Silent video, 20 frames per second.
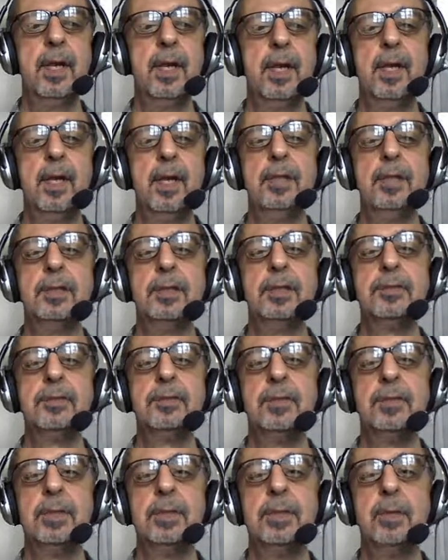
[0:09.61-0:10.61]
In this
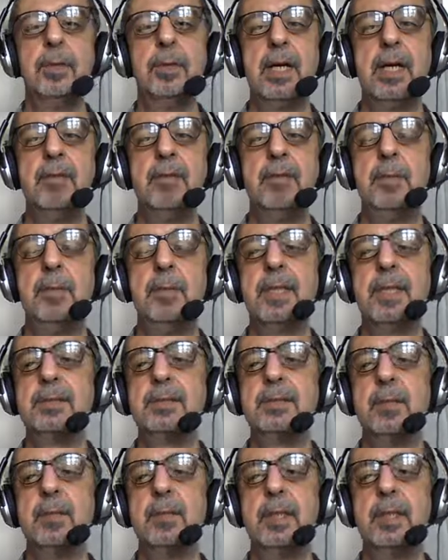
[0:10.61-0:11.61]
video, I will be
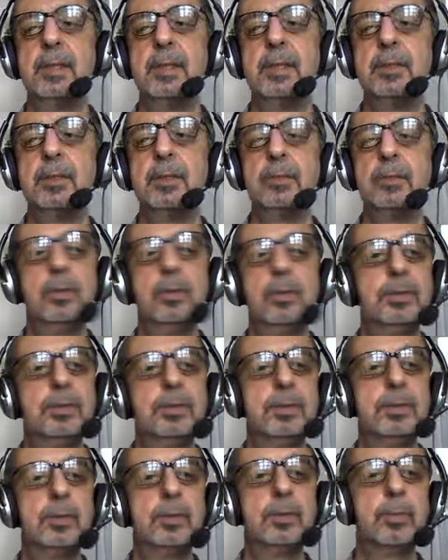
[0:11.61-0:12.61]
explaining the
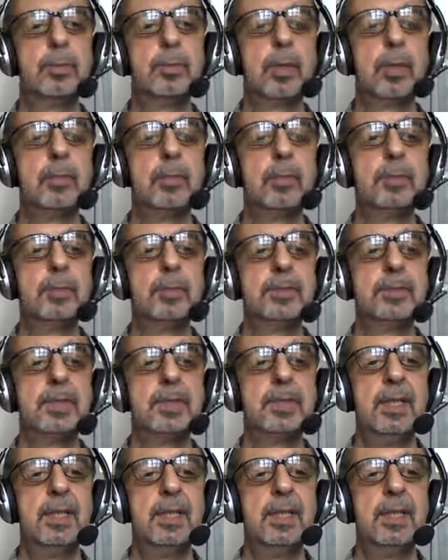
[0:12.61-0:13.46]
solution to problems